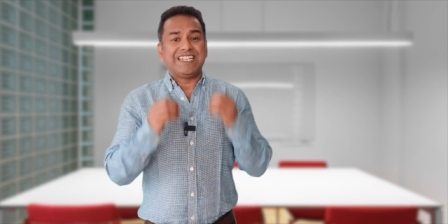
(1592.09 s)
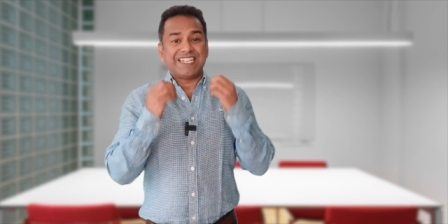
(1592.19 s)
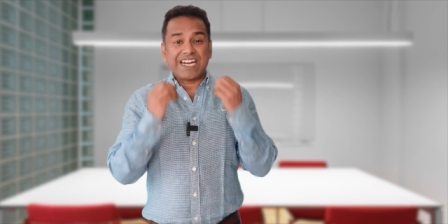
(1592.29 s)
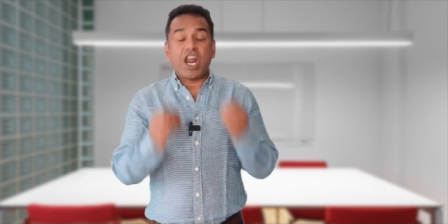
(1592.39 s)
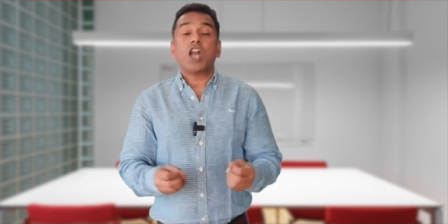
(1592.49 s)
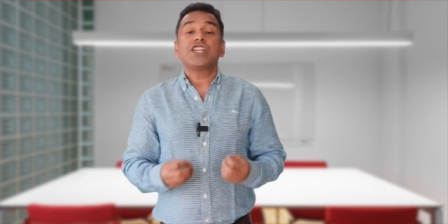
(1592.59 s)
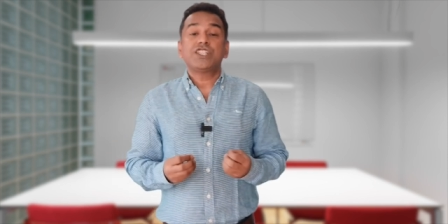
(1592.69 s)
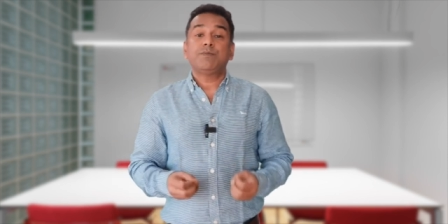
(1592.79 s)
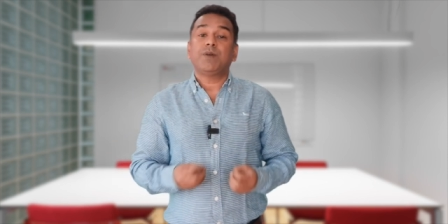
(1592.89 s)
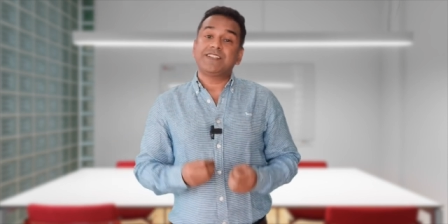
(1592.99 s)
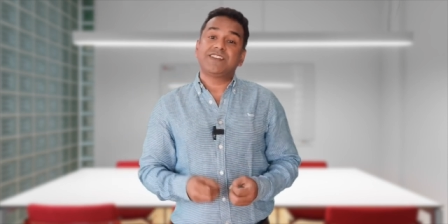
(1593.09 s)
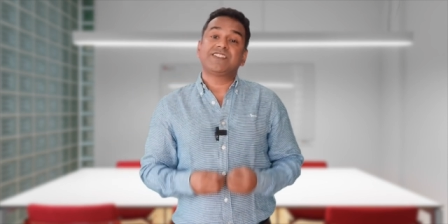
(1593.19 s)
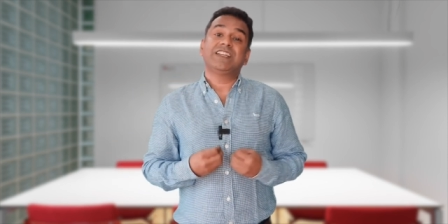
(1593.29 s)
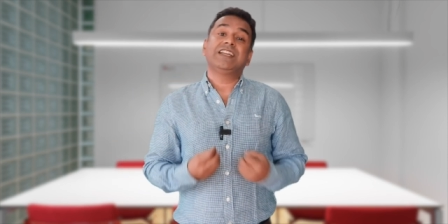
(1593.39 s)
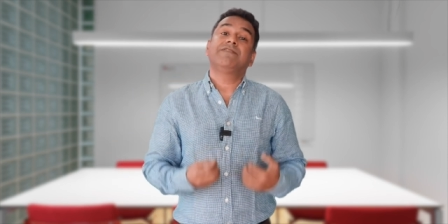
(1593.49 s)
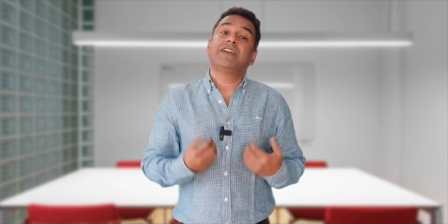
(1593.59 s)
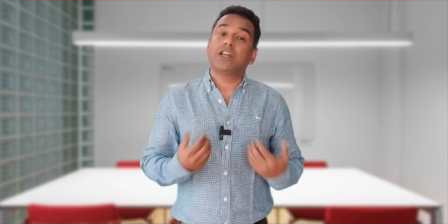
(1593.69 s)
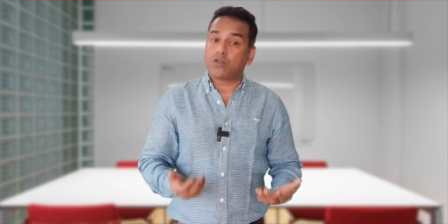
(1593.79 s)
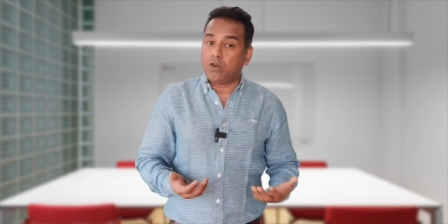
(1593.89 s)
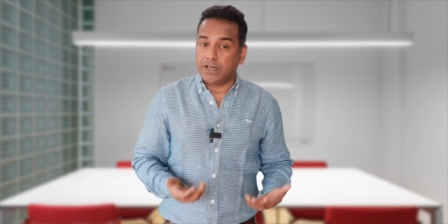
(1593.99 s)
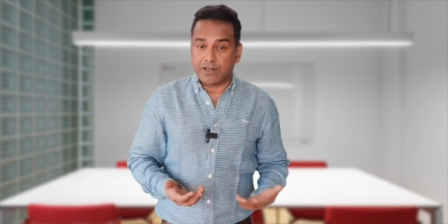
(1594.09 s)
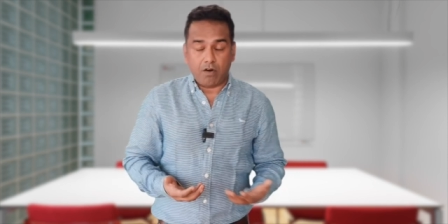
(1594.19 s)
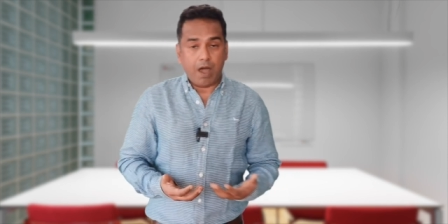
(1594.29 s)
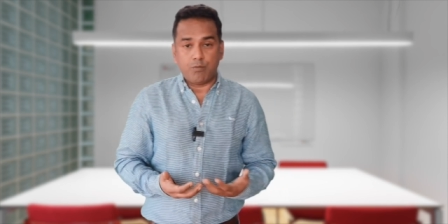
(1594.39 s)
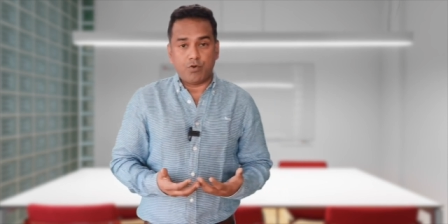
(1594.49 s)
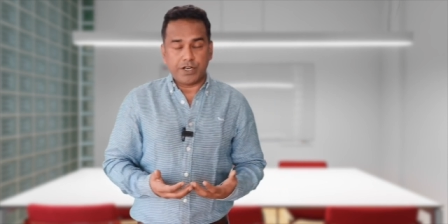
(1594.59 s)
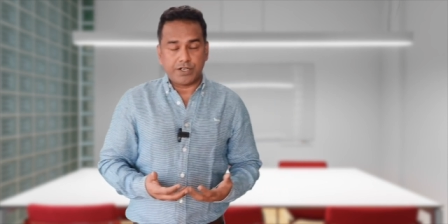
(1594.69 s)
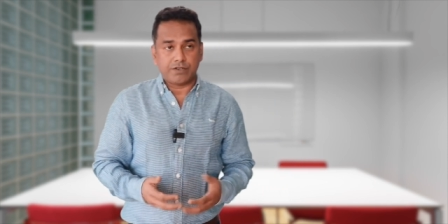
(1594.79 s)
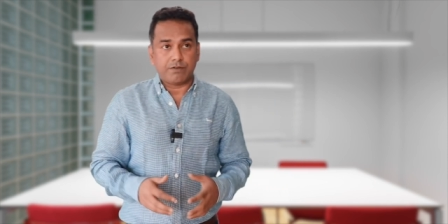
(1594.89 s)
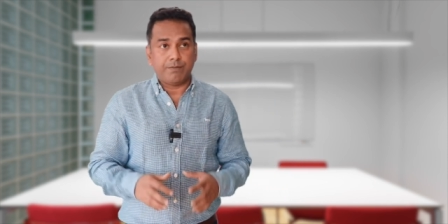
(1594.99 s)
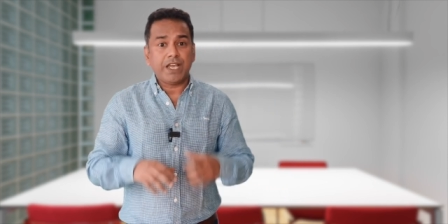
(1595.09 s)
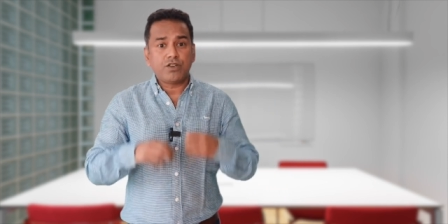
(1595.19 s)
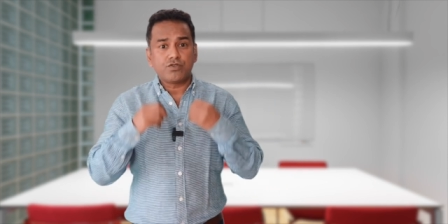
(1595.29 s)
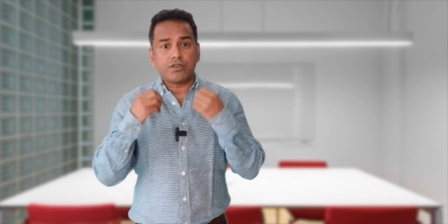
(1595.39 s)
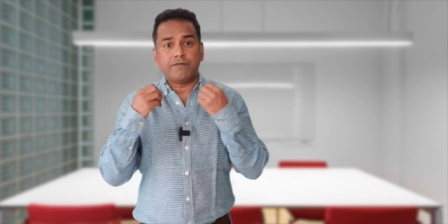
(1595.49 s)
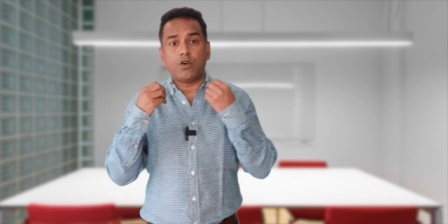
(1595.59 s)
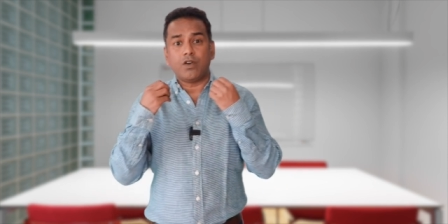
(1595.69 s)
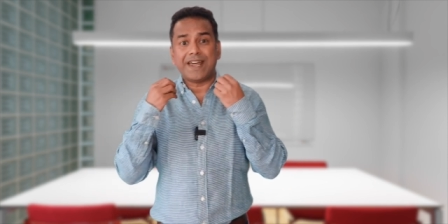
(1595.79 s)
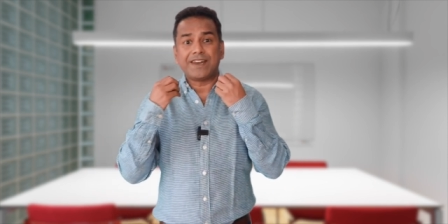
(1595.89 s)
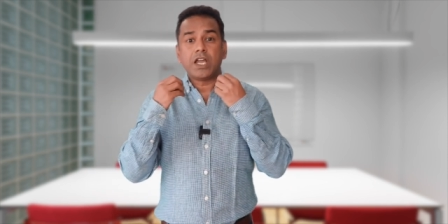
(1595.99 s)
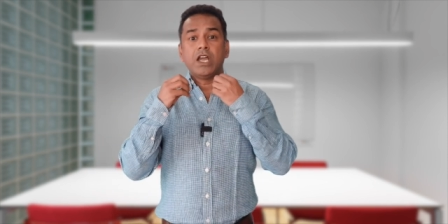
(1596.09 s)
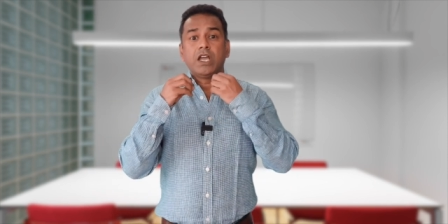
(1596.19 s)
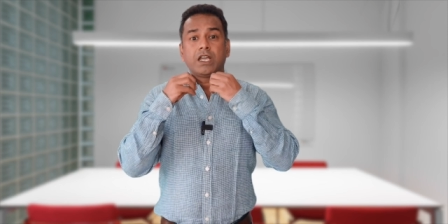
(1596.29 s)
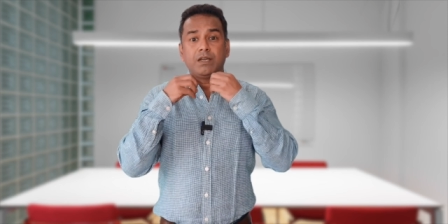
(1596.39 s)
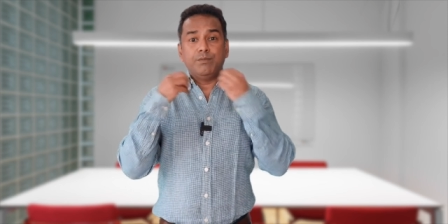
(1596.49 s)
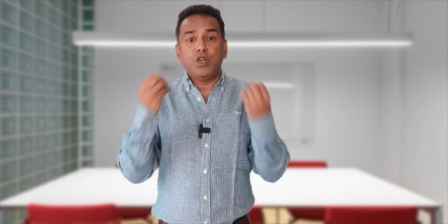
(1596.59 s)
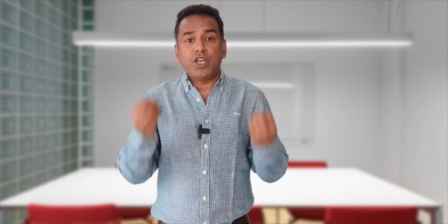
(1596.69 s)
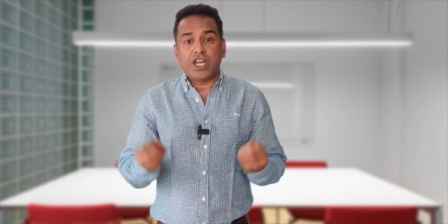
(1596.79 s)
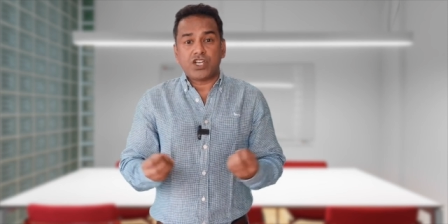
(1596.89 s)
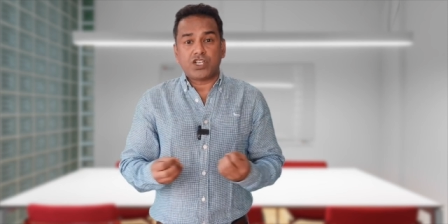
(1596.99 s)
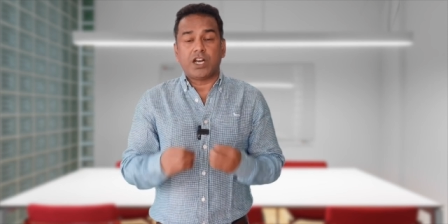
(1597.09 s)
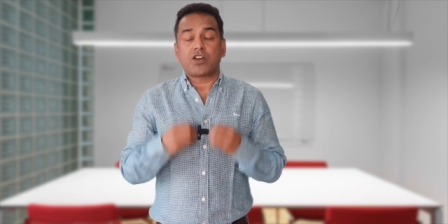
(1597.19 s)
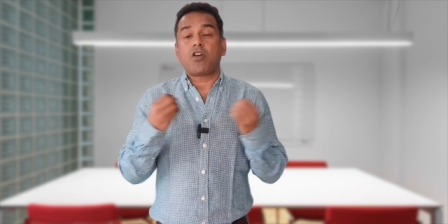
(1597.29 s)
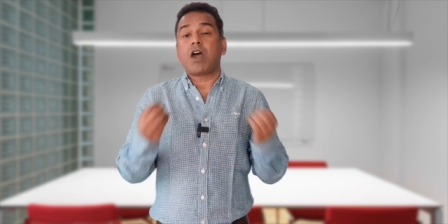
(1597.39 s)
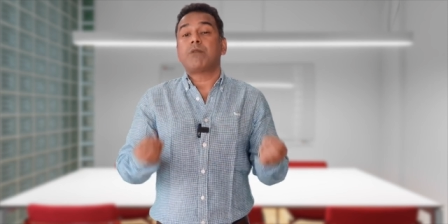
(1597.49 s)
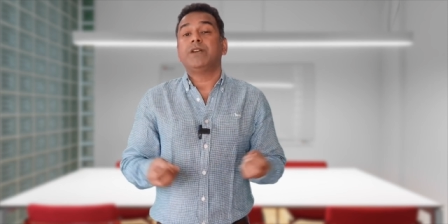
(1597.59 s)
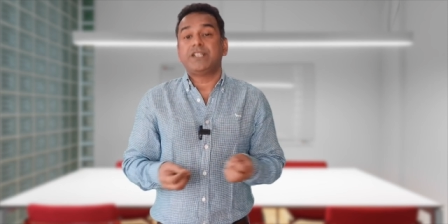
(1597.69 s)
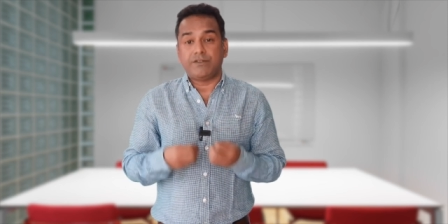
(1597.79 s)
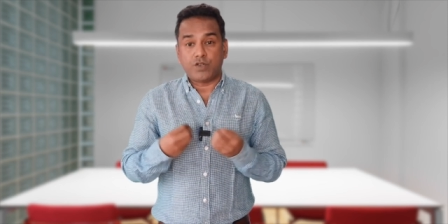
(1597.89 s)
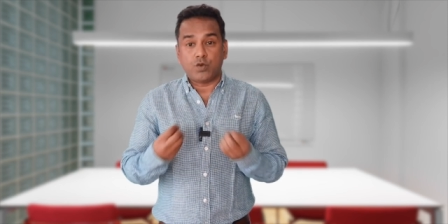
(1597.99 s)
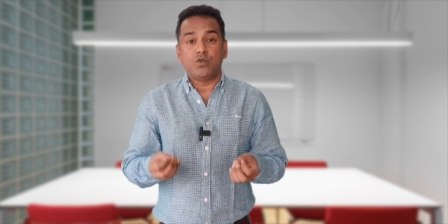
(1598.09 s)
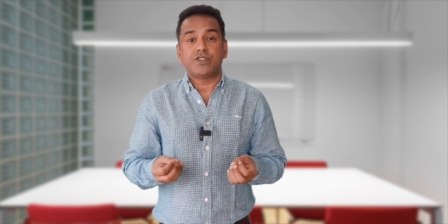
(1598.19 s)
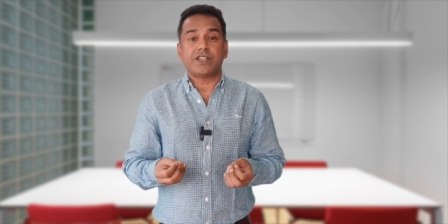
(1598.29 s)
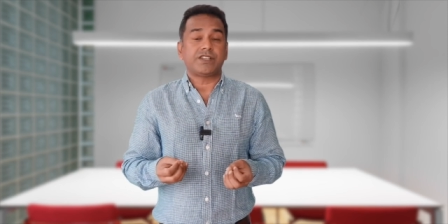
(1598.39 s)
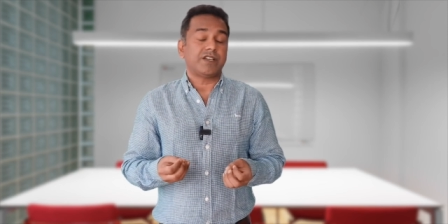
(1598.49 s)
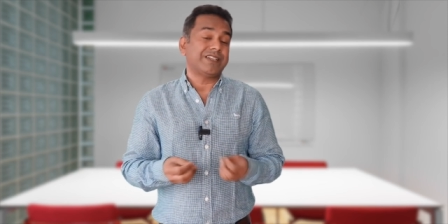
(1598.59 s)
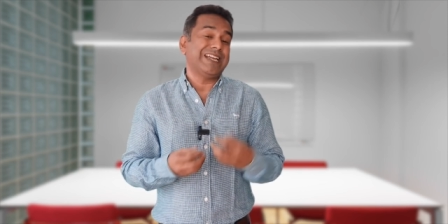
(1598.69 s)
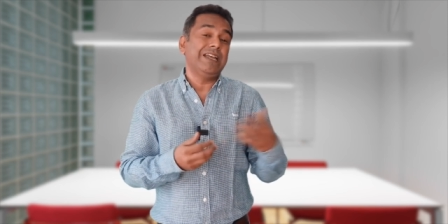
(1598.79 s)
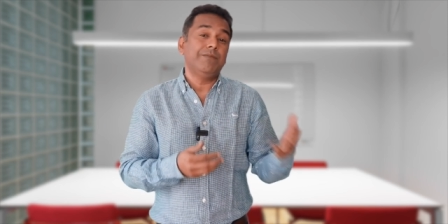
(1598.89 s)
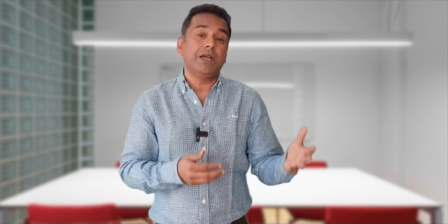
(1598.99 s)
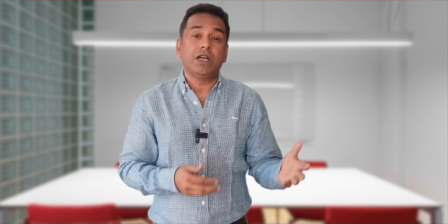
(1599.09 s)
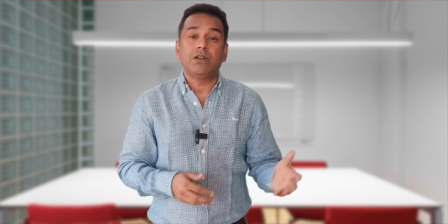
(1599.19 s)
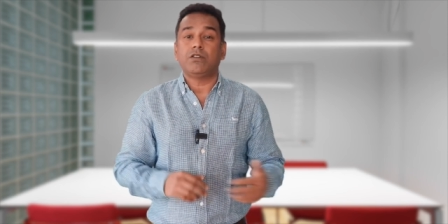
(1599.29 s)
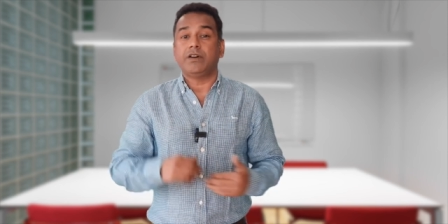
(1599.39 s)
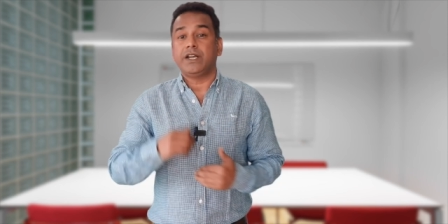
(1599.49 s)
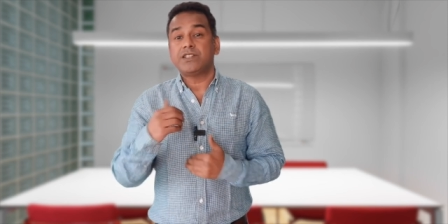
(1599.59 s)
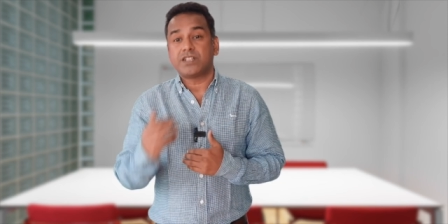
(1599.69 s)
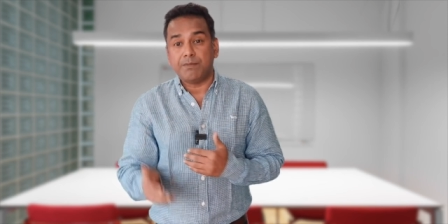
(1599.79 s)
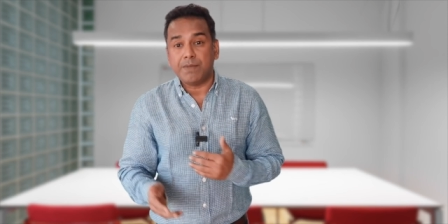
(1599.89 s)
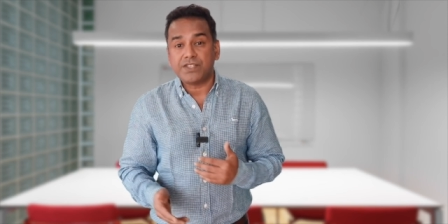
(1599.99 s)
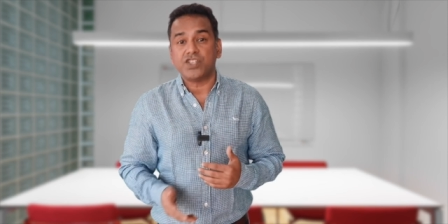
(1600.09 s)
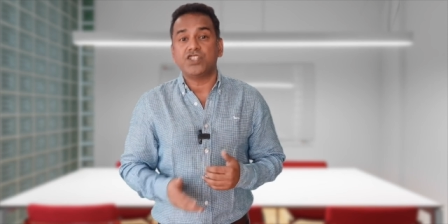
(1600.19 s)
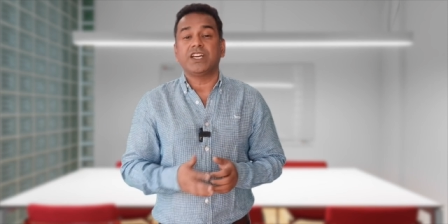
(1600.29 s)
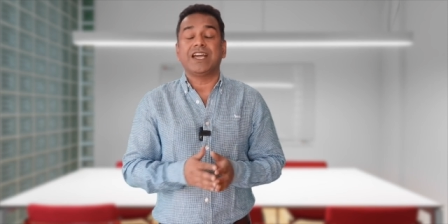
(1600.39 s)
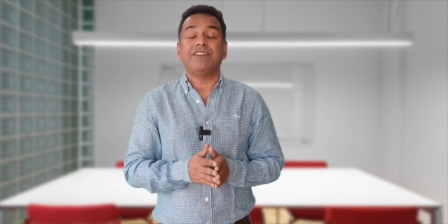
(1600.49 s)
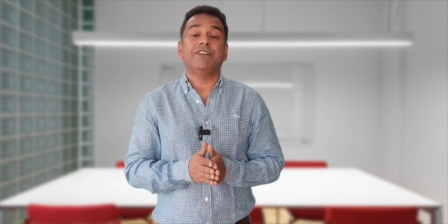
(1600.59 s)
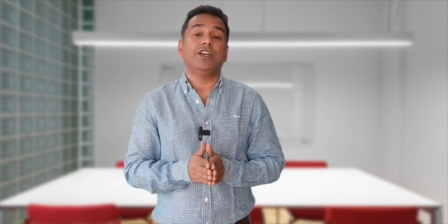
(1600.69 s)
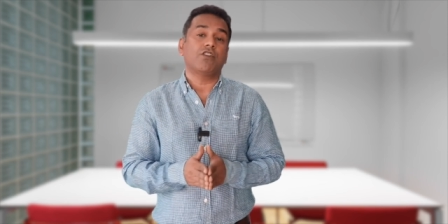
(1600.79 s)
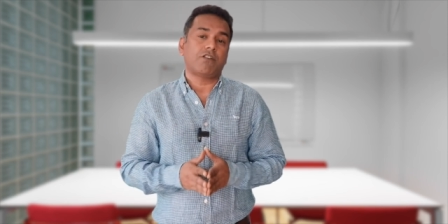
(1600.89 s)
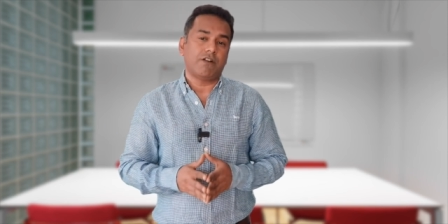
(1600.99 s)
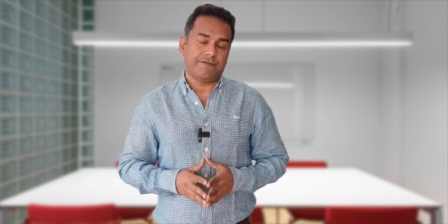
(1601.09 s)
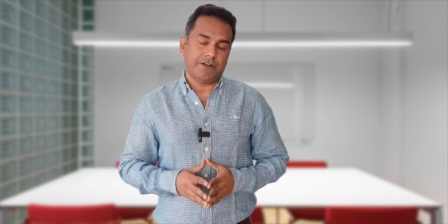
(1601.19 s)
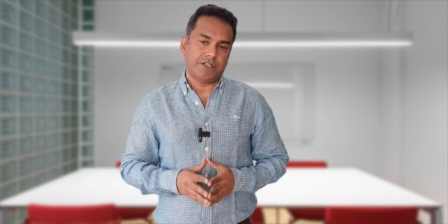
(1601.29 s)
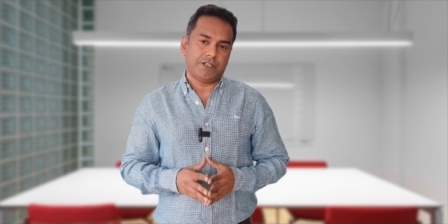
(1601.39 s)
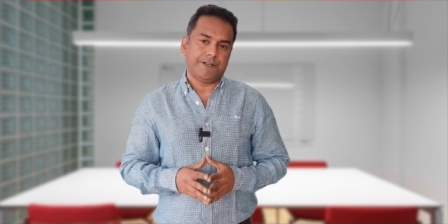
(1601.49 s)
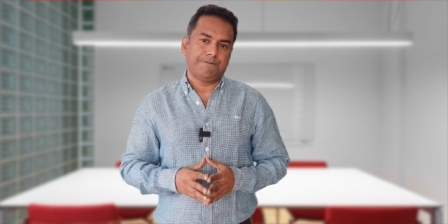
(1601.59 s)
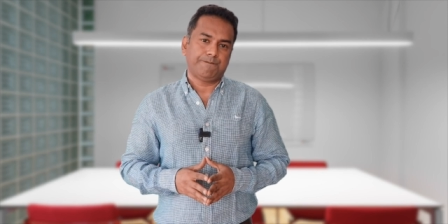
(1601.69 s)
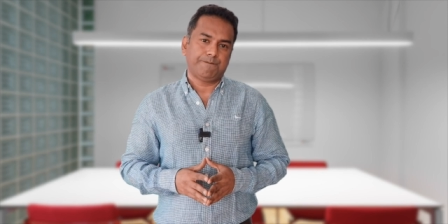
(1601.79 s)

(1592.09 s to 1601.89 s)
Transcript: technology plays a significant role in collaboration. So make use of all that communication and collaborative tools such as email or instant messaging and video conferencing.